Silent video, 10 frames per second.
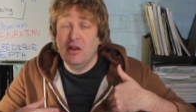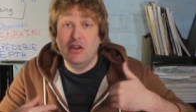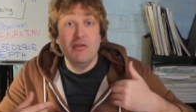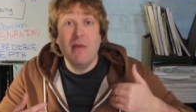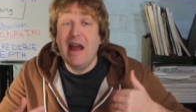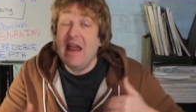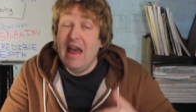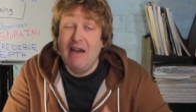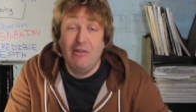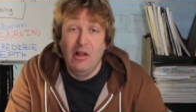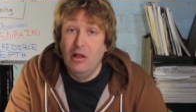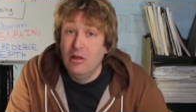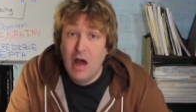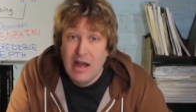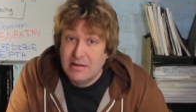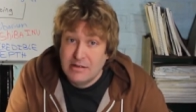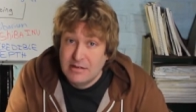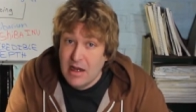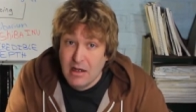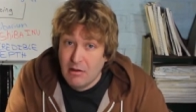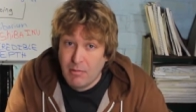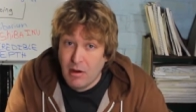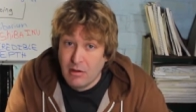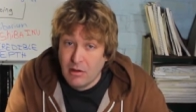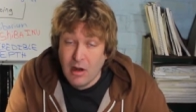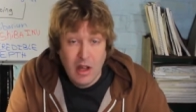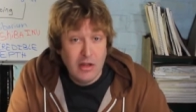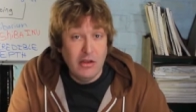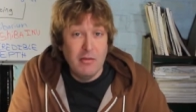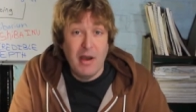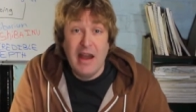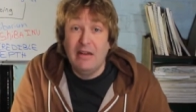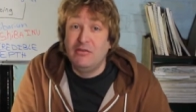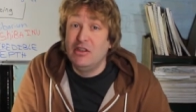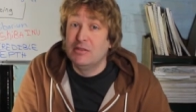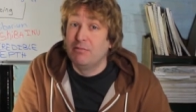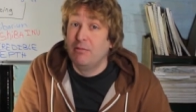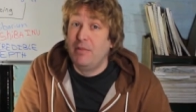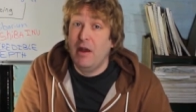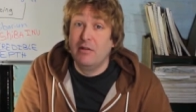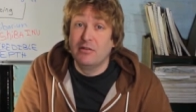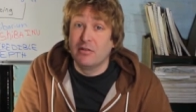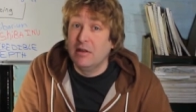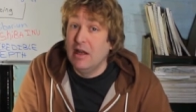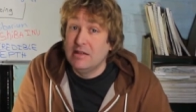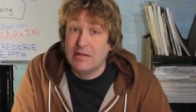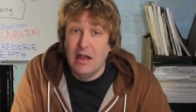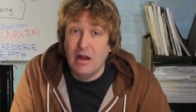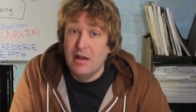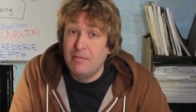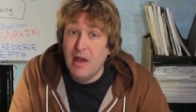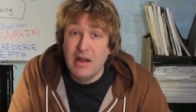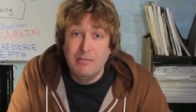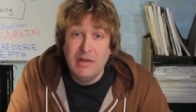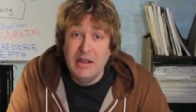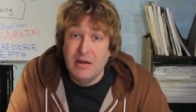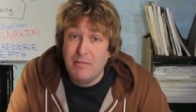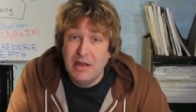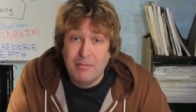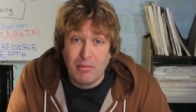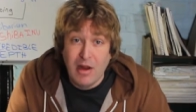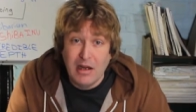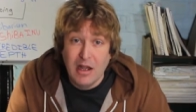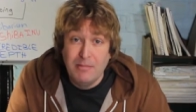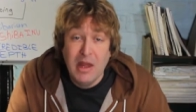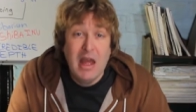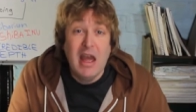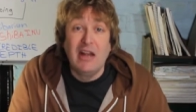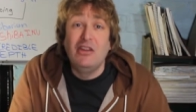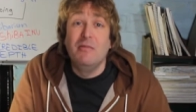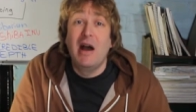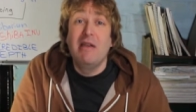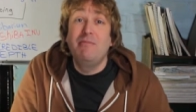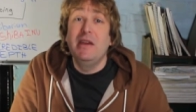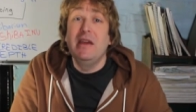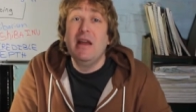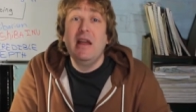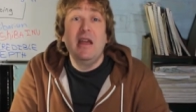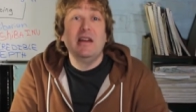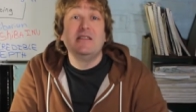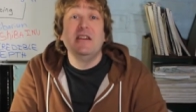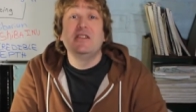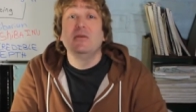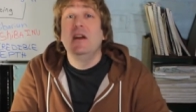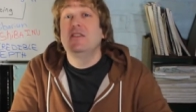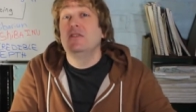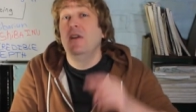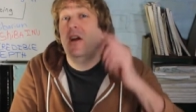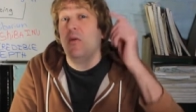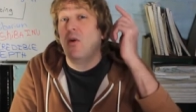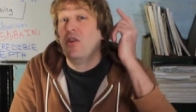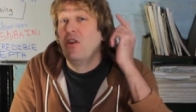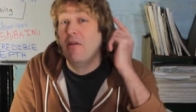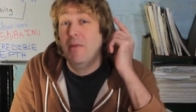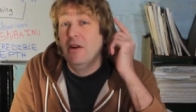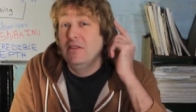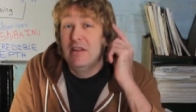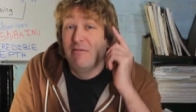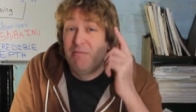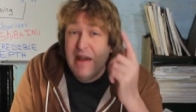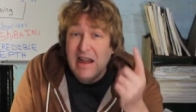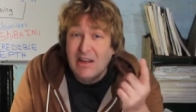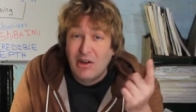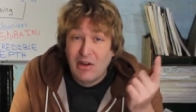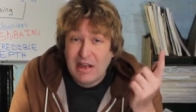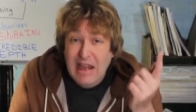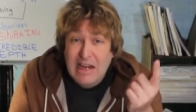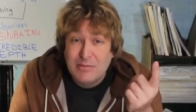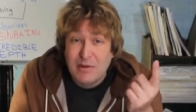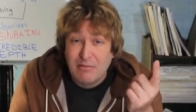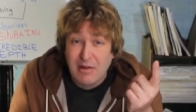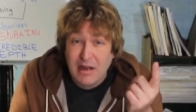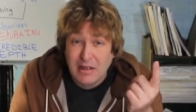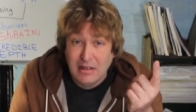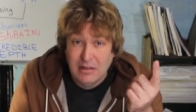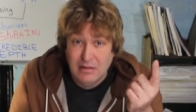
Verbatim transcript: You might have a lot to say to your partner. You might have just prepared your guts out and might be in a big breakup, and you might be in a situation where you're about to give back your engagement ring.